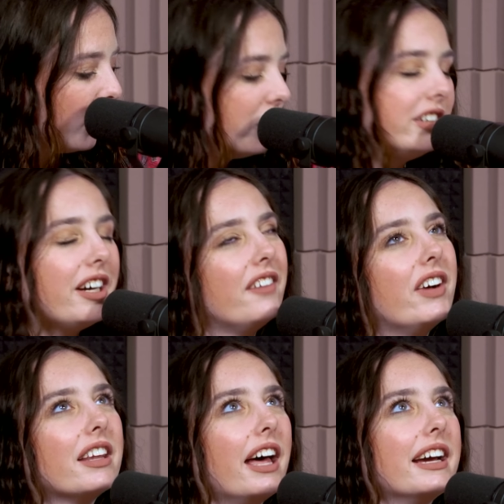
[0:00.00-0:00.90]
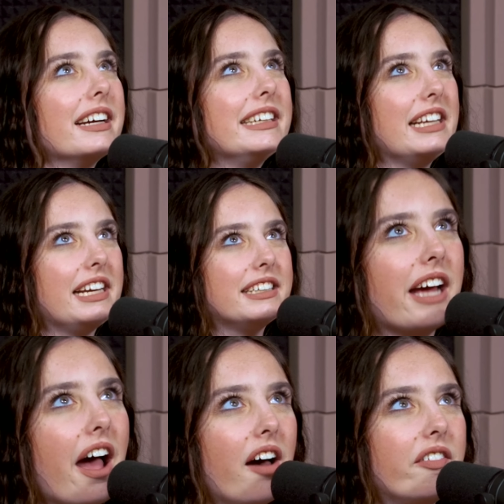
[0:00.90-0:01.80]
The only time I like need to
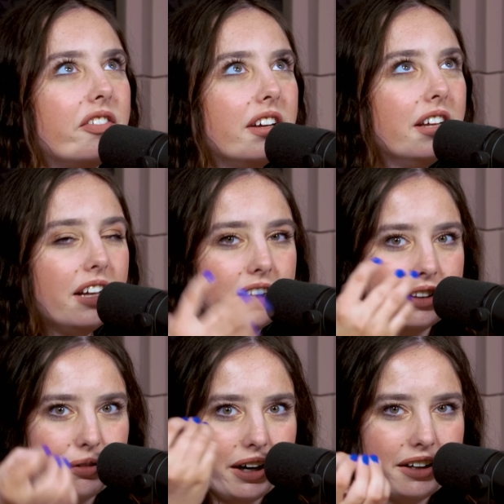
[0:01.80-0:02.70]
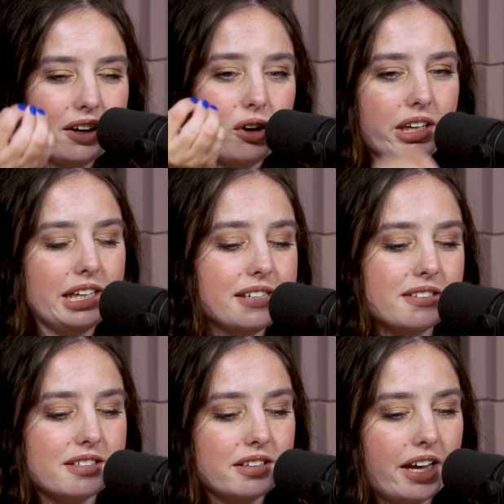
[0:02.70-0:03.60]
have the radio is,